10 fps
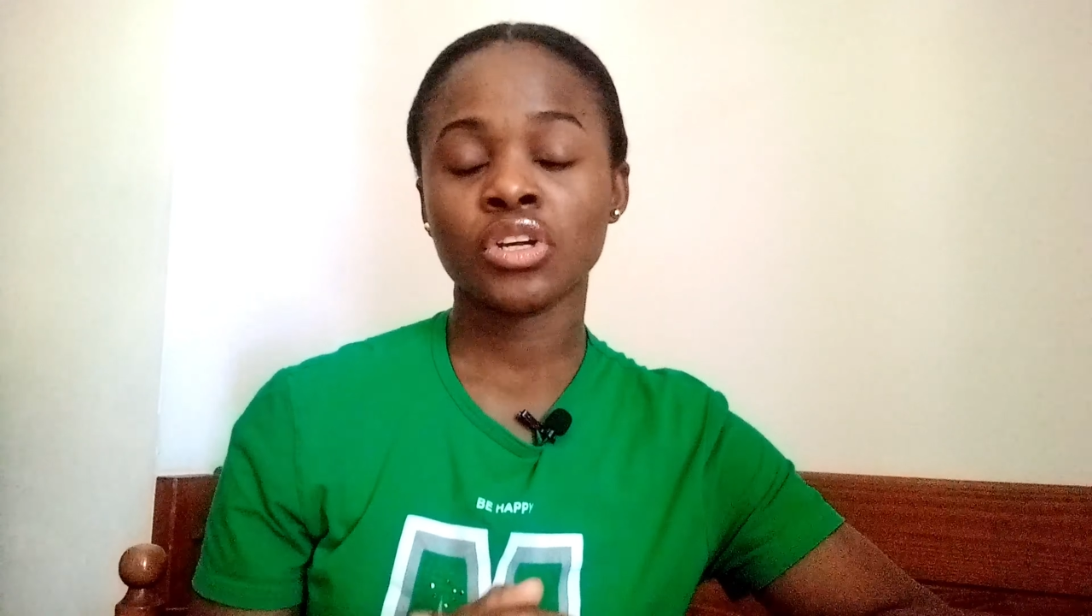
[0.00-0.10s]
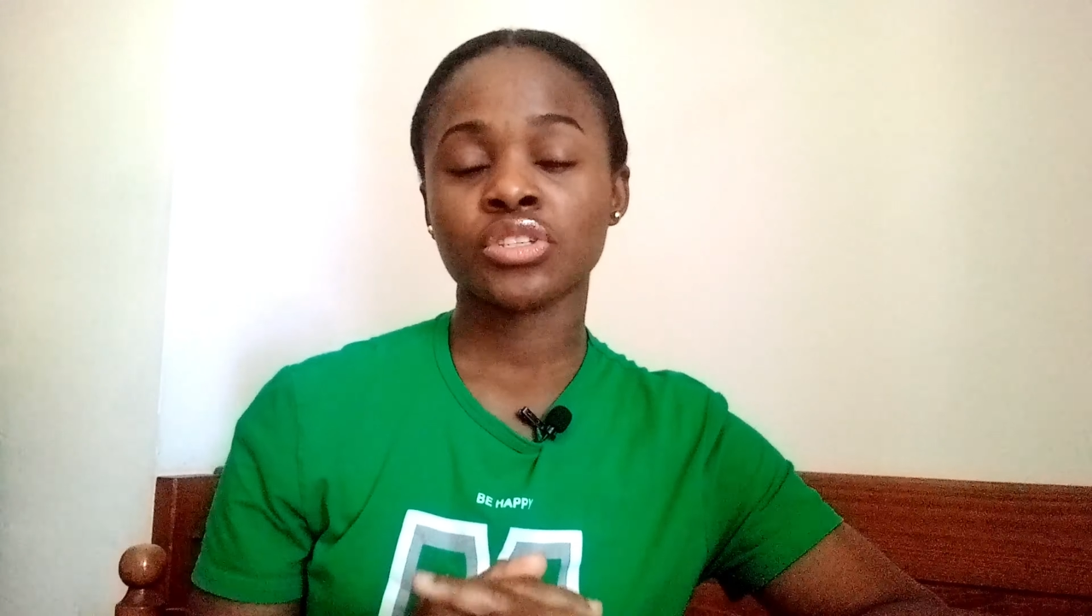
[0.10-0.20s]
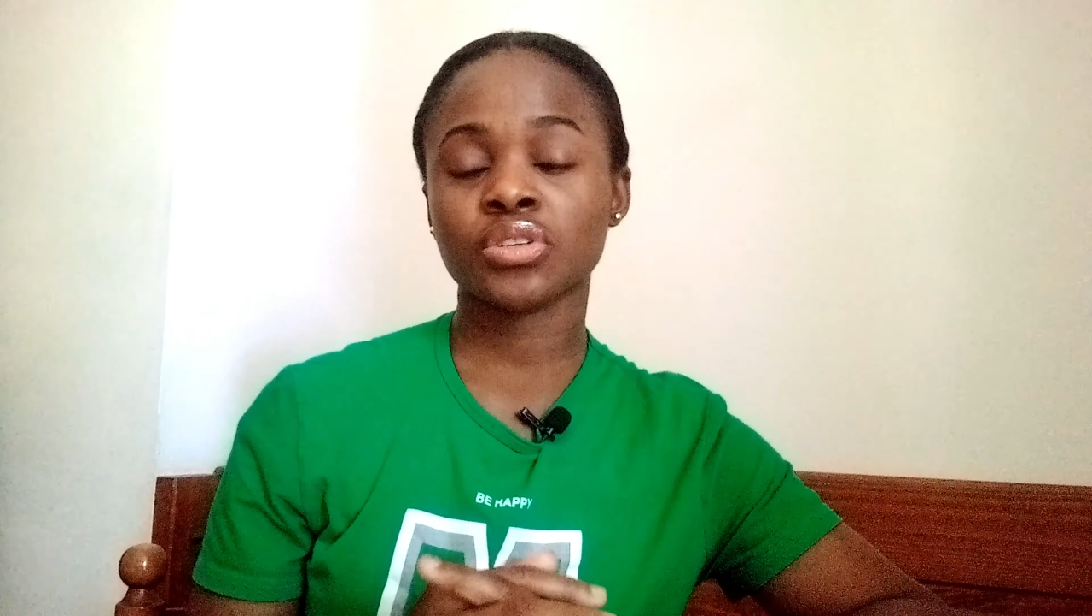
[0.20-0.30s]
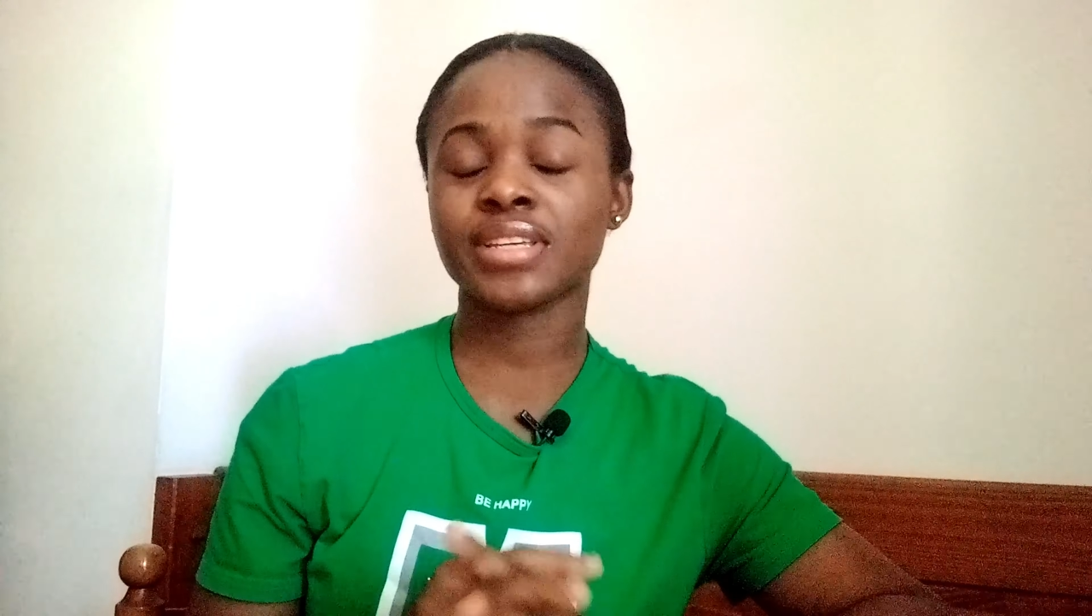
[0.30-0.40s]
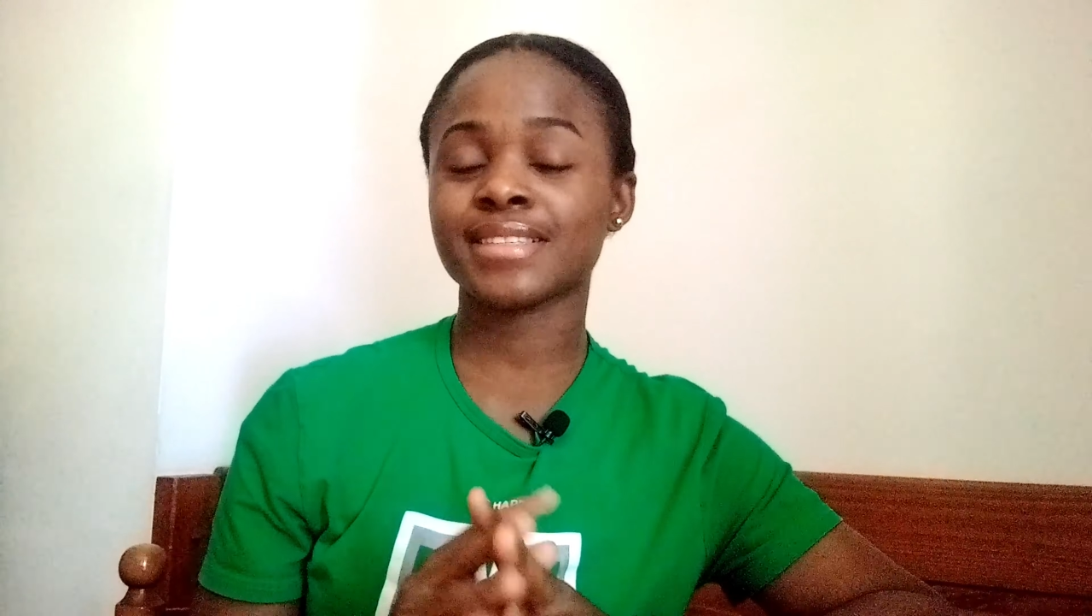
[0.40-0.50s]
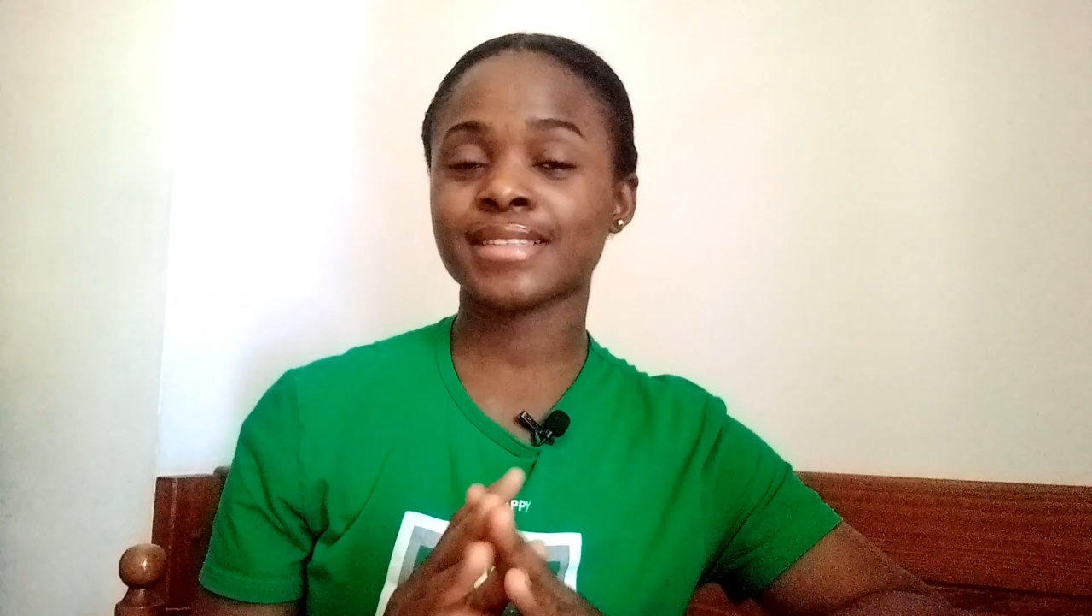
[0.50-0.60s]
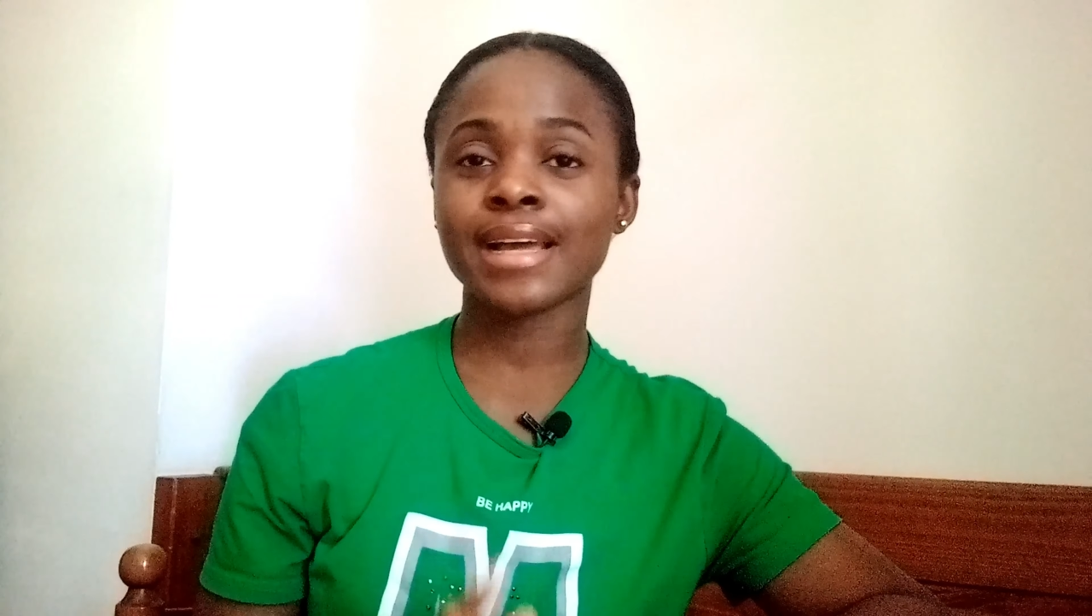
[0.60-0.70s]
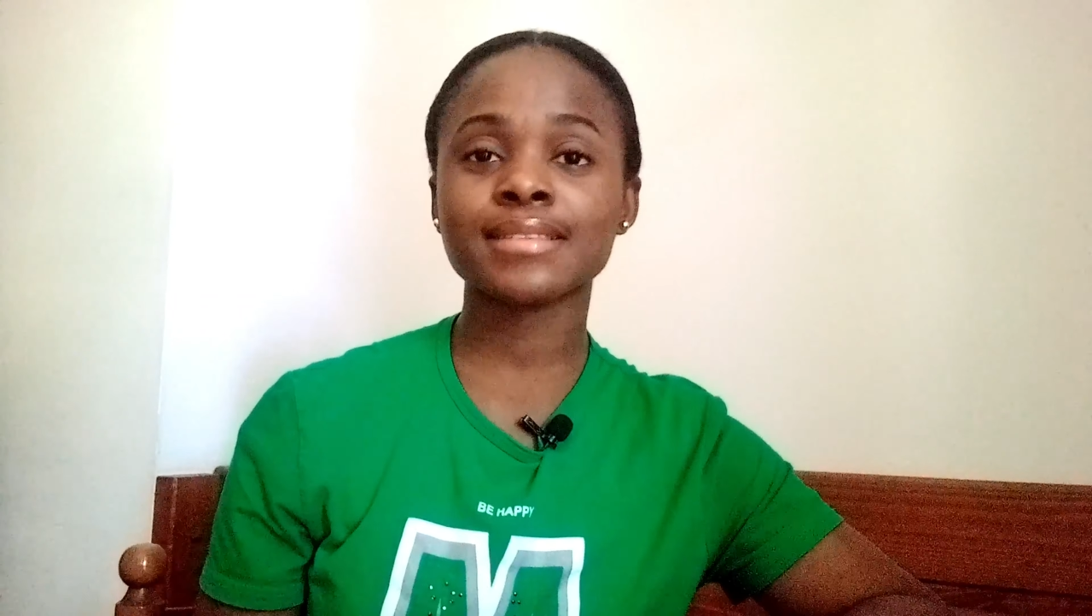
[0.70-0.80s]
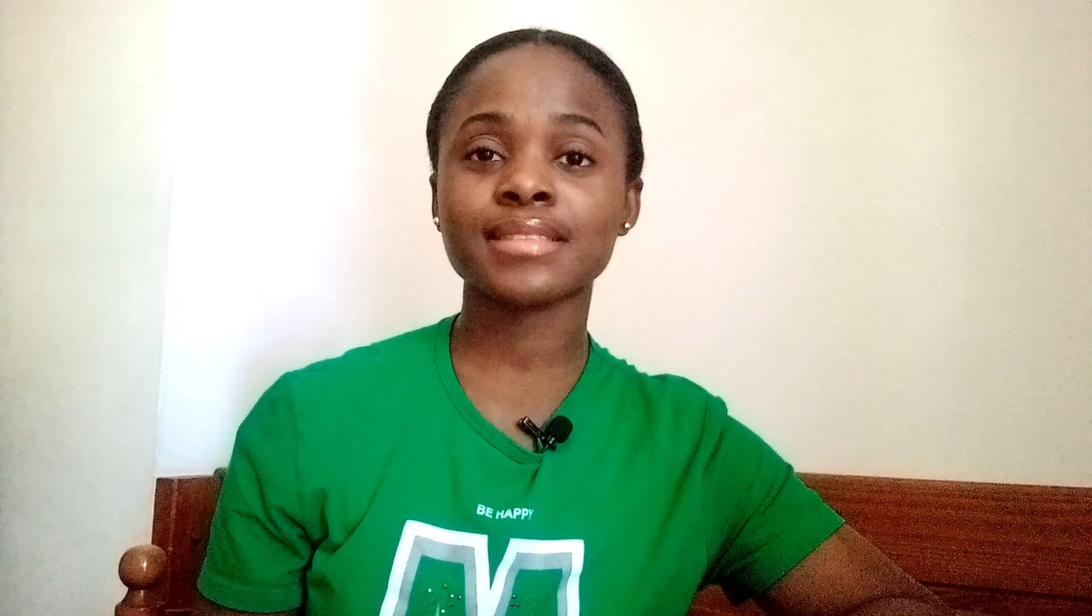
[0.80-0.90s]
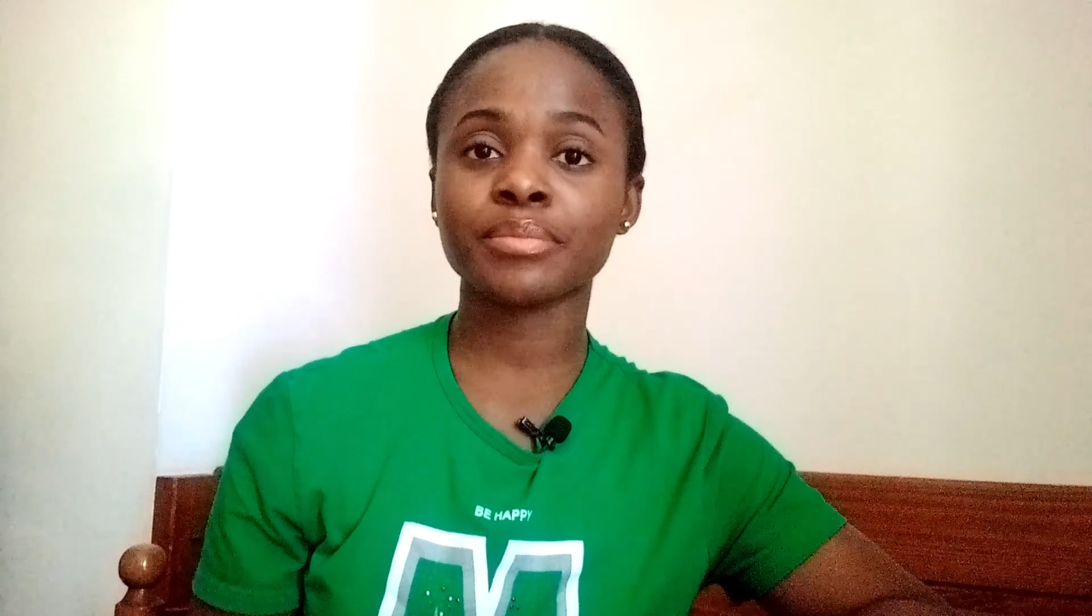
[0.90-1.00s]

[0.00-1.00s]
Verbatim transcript: So it's that